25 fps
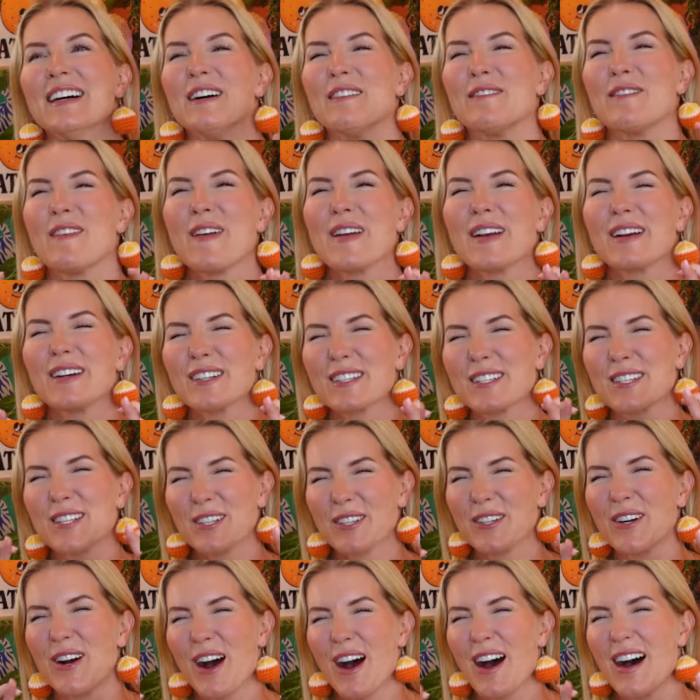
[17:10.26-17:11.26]
fingers
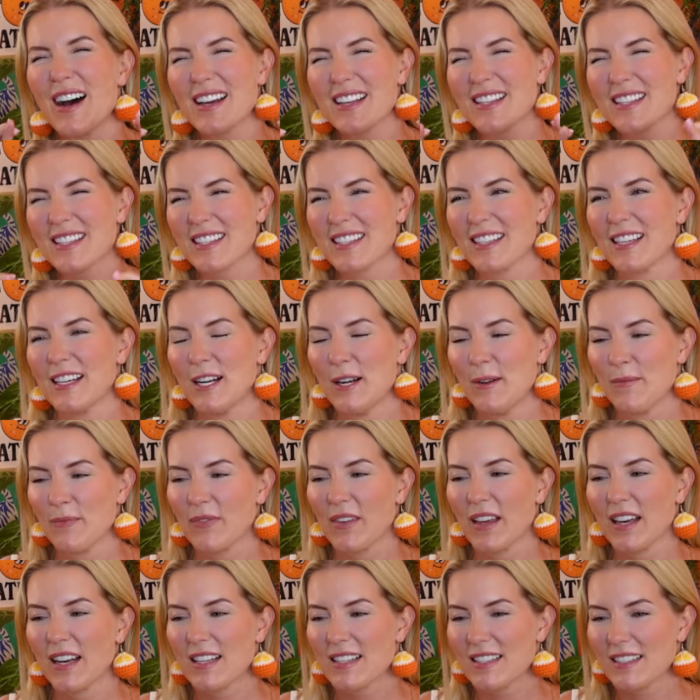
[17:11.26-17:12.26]
crossed,
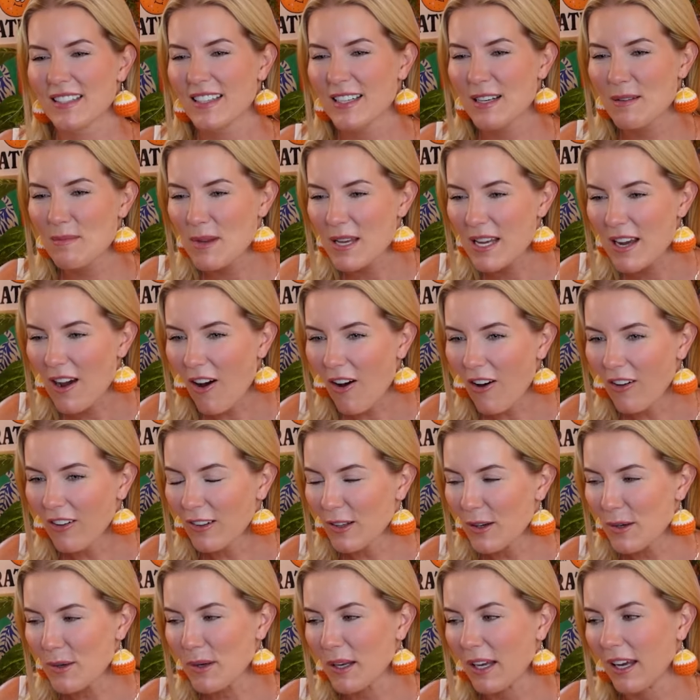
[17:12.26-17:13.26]
that it's going to be
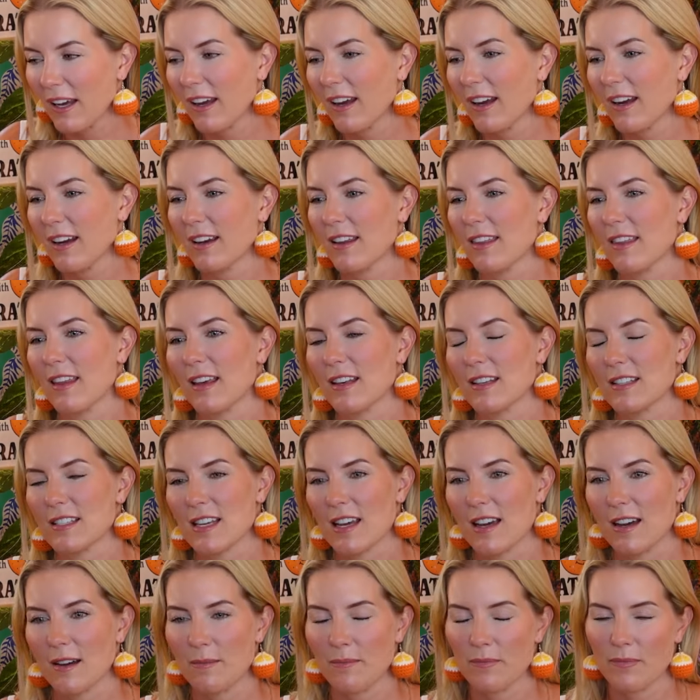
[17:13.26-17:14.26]
all okay. And that,
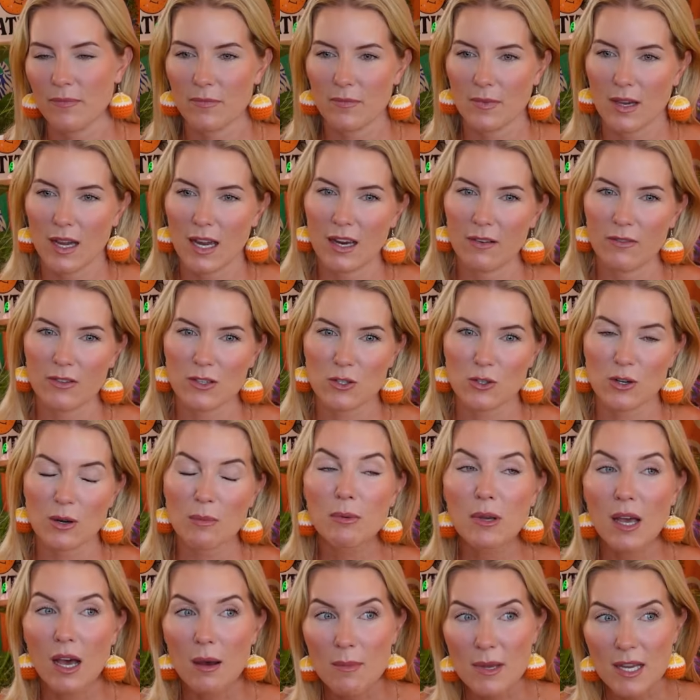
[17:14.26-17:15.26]
I have a
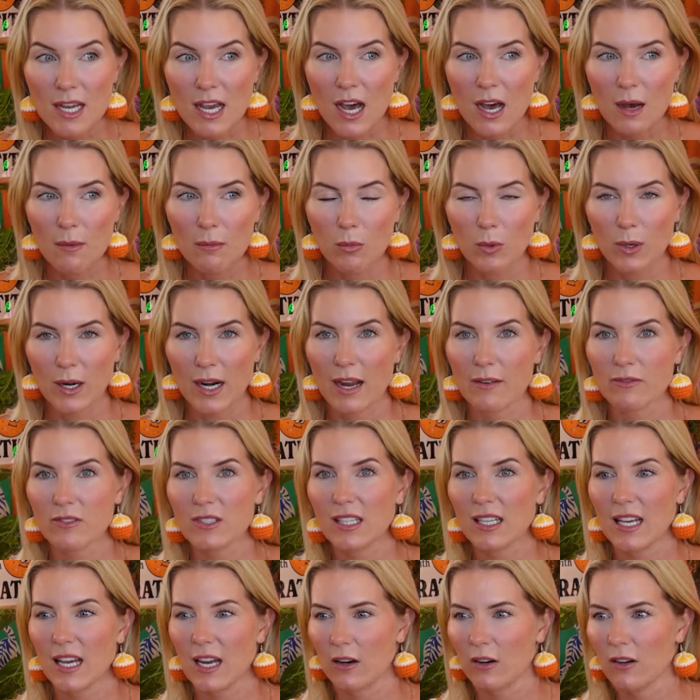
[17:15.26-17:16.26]
trip coming up where I have to
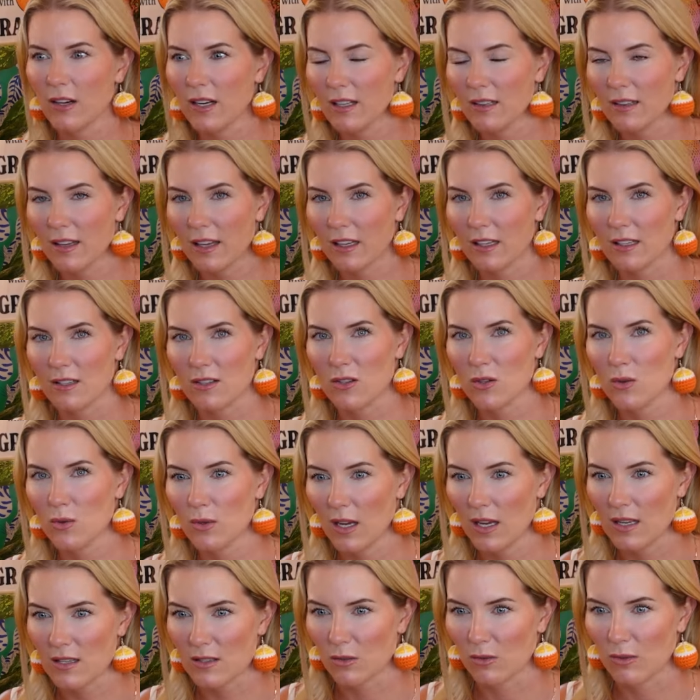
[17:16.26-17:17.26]
carry like a
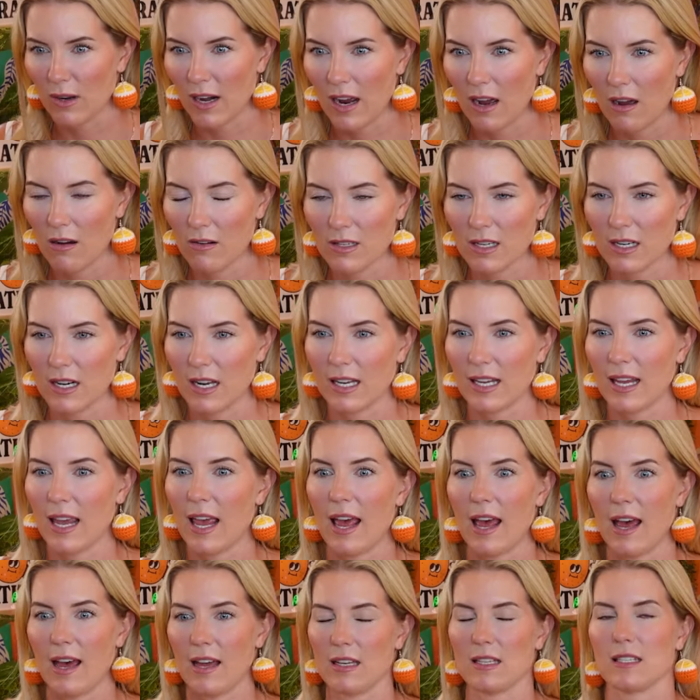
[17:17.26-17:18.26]
suitcase around and I
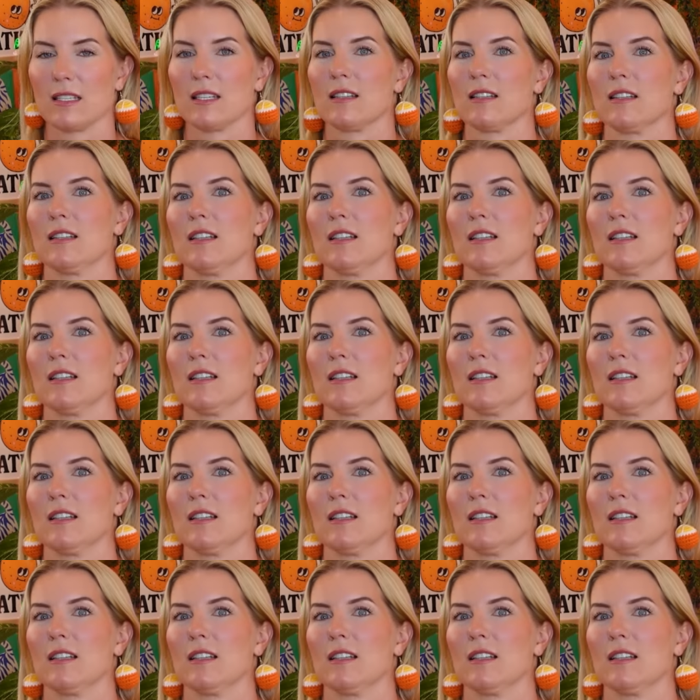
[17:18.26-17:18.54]
can't